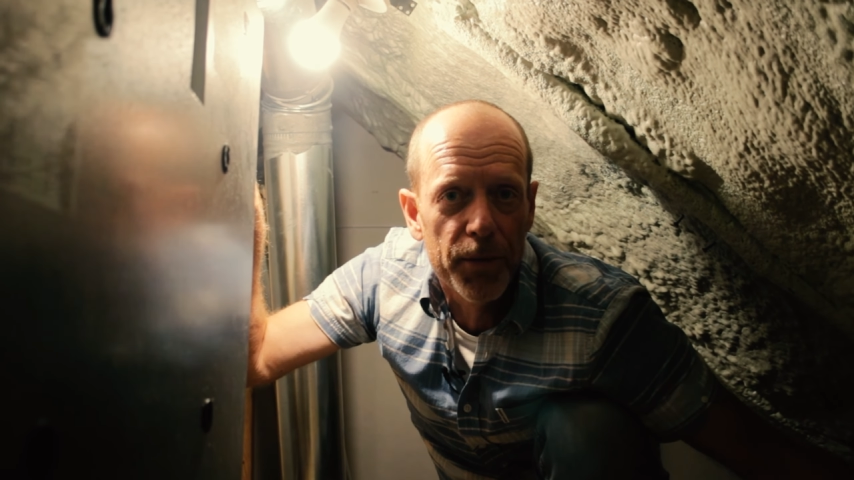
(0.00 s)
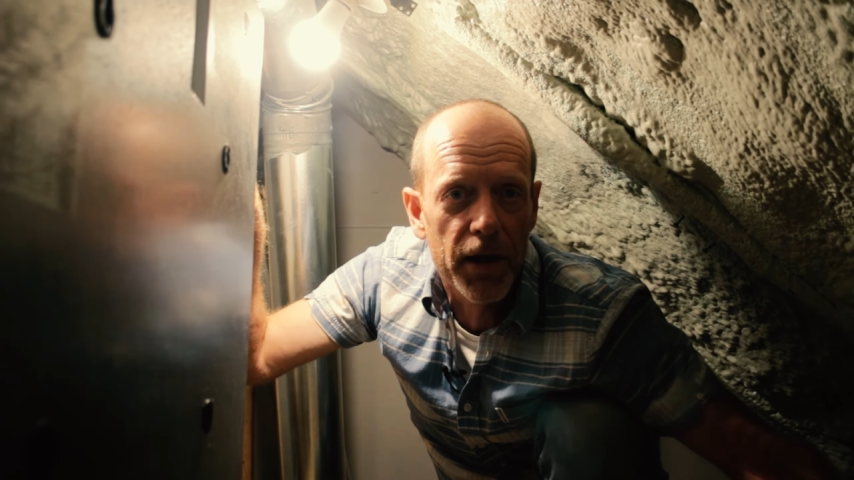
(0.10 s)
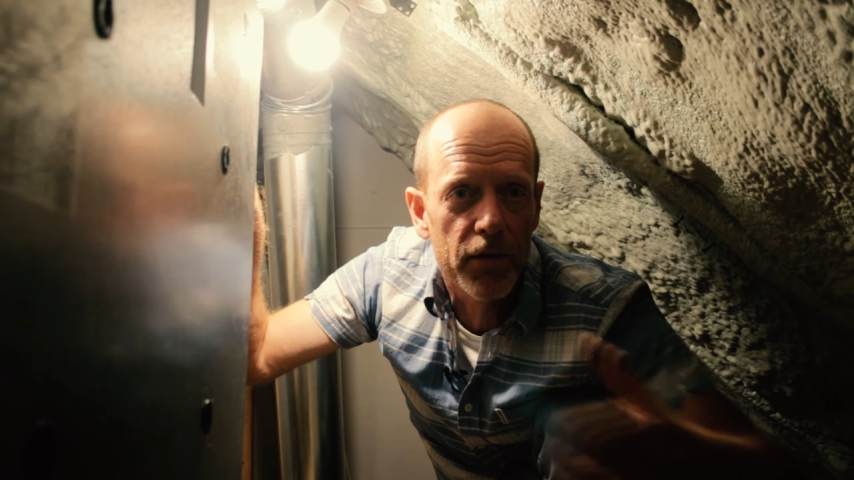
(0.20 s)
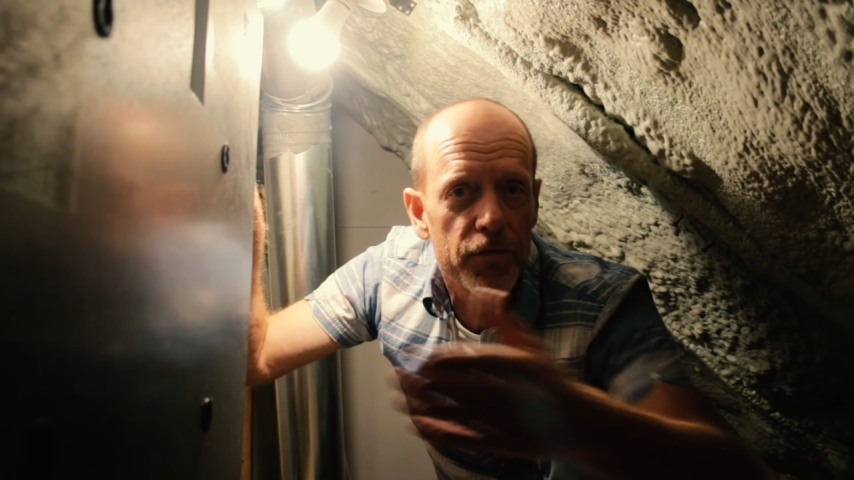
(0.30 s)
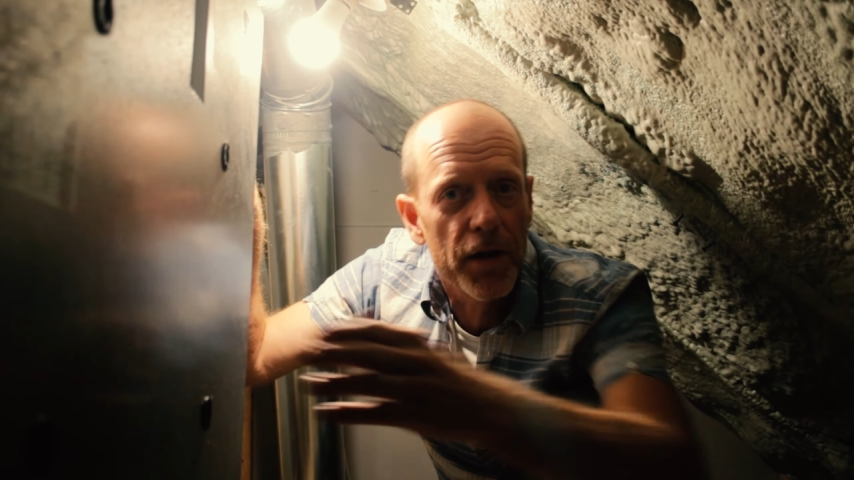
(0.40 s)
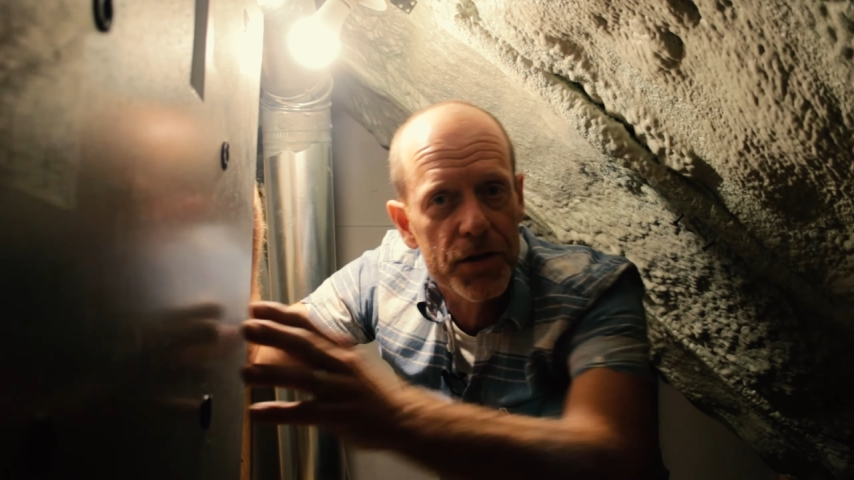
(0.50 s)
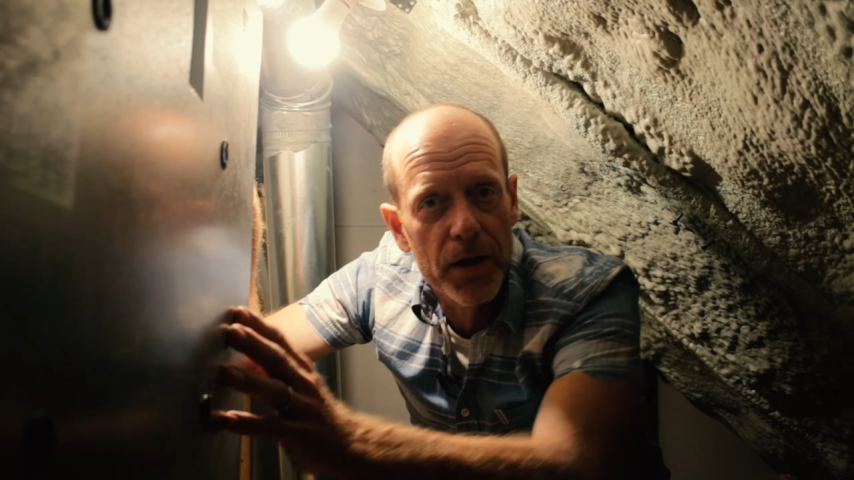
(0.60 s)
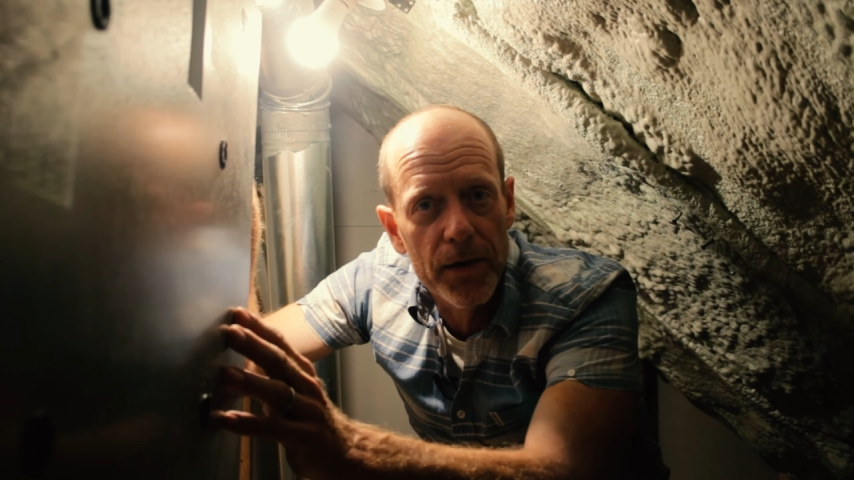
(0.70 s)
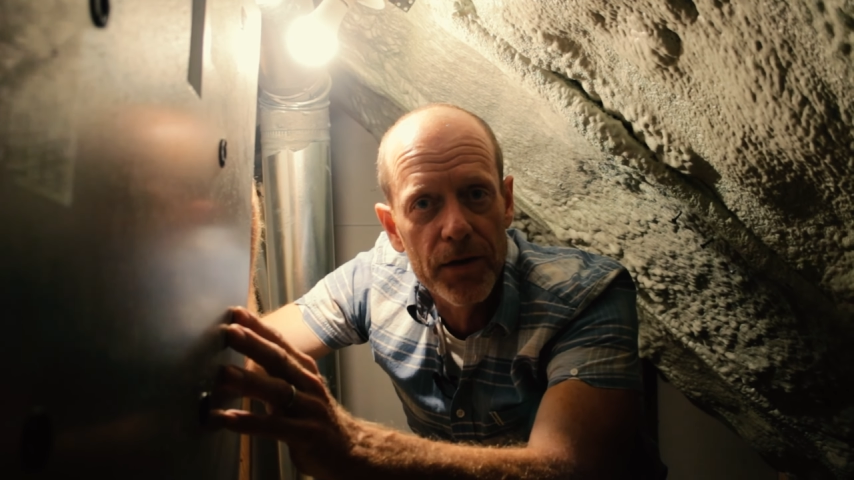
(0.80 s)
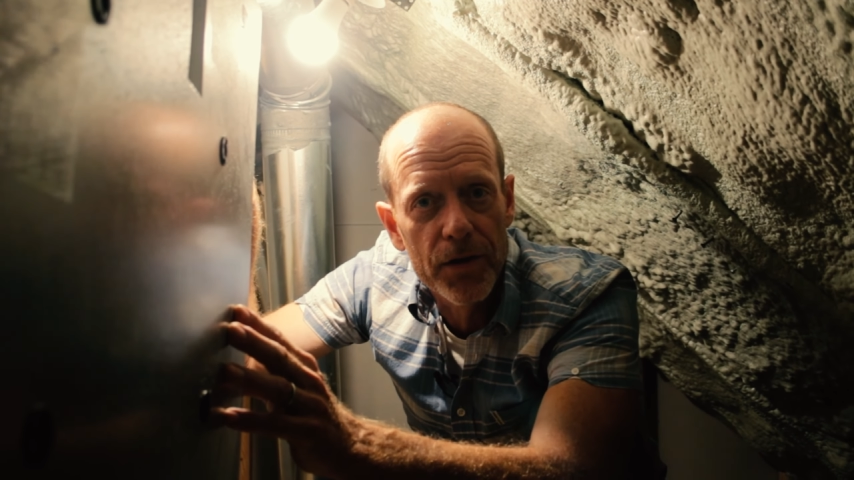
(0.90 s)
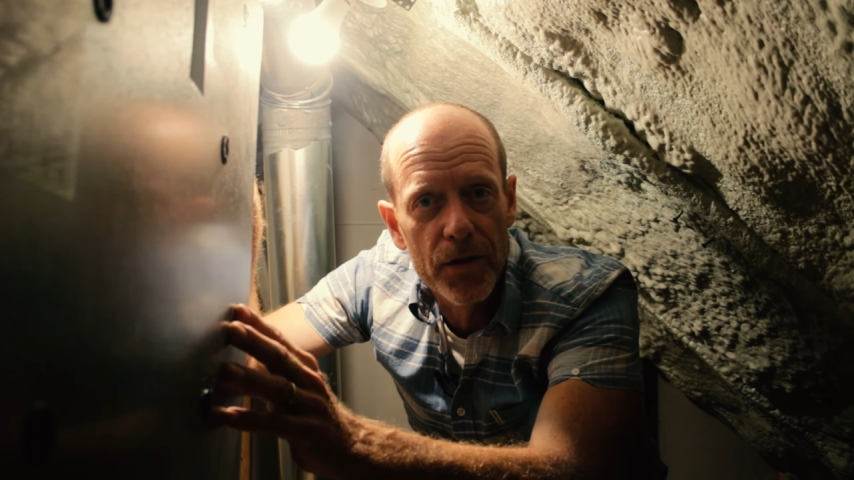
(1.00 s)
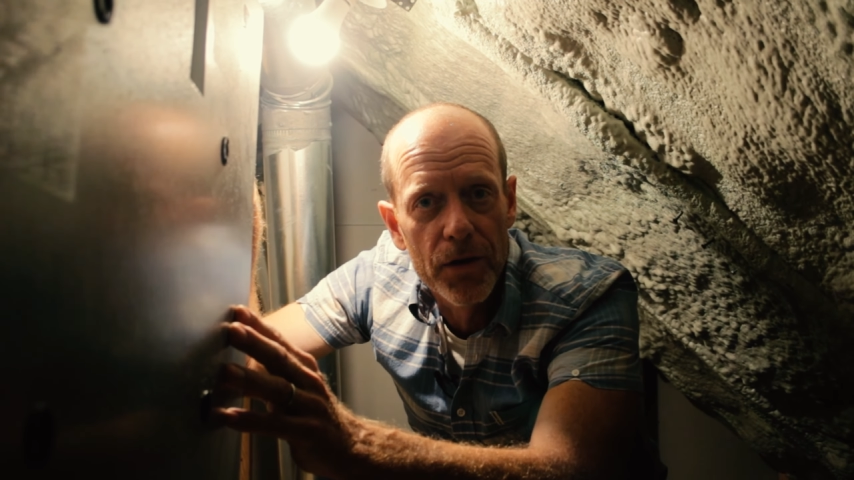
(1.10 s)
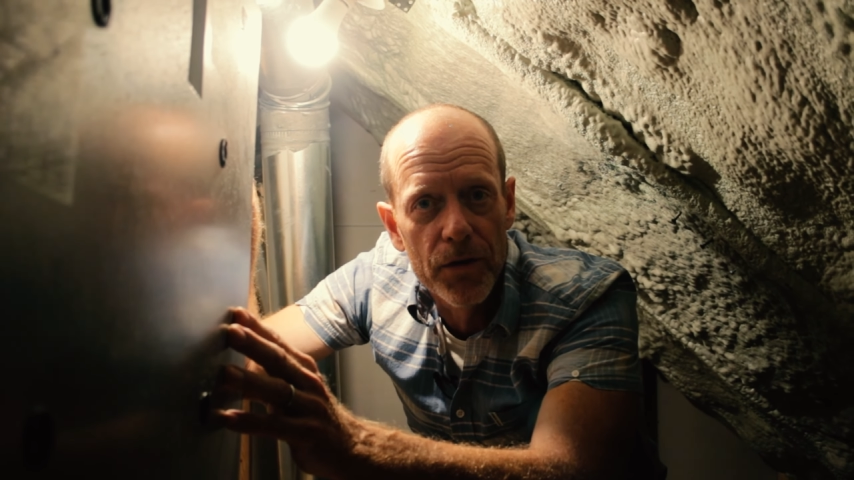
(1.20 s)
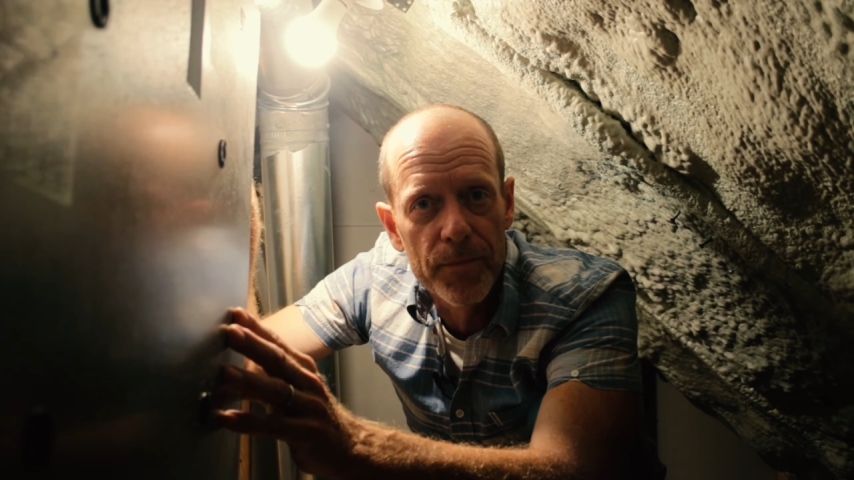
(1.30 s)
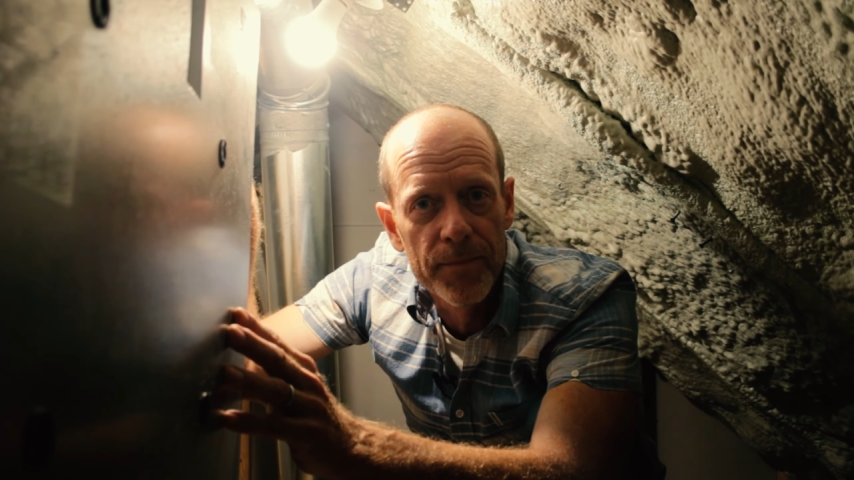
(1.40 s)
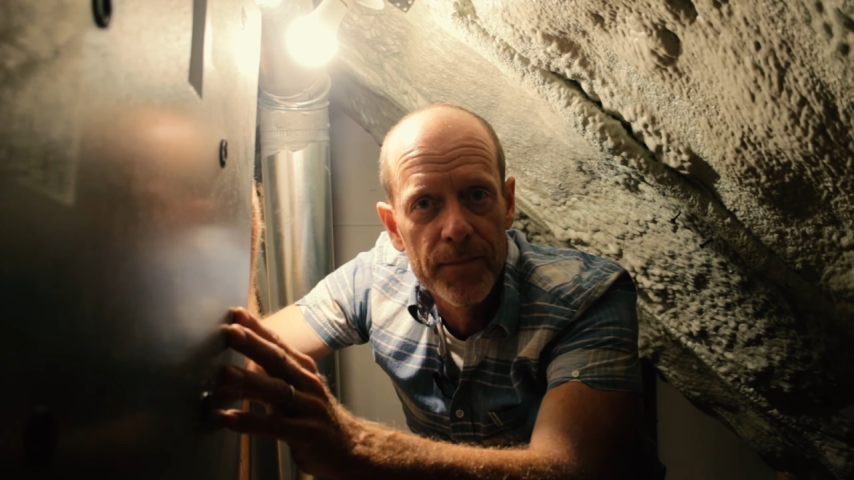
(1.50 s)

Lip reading: getting fresh air into your home.